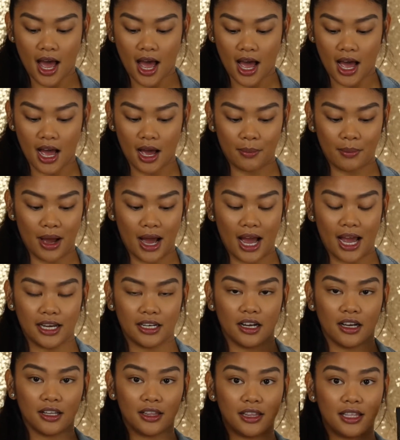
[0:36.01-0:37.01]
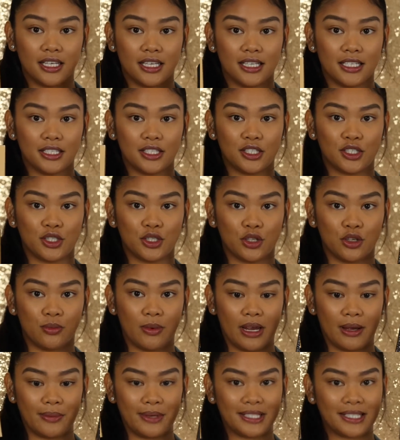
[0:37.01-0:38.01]
I got these two
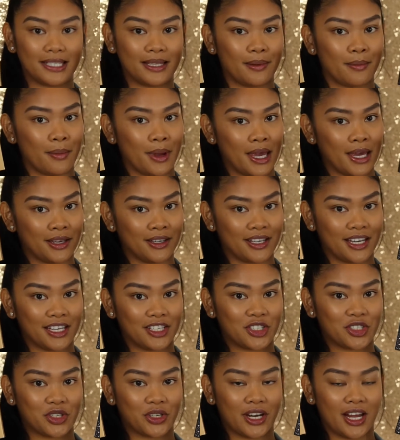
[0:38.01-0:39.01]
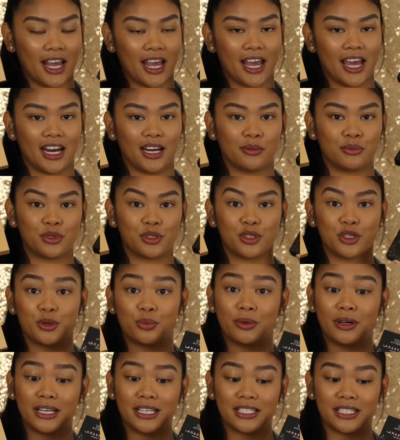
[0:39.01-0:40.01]
babies in the mail yesterday and I'm
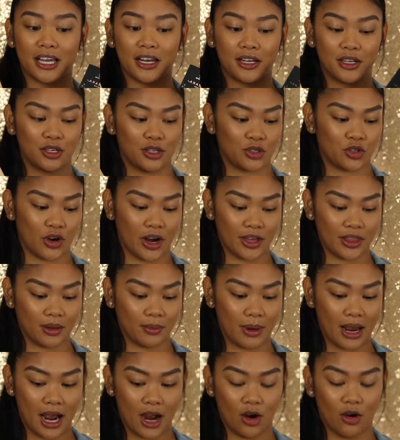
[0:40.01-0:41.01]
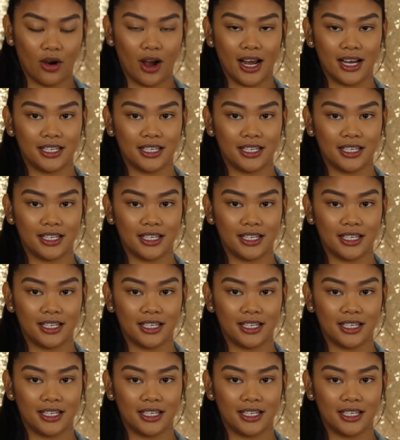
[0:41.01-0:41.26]
super excited to try them out.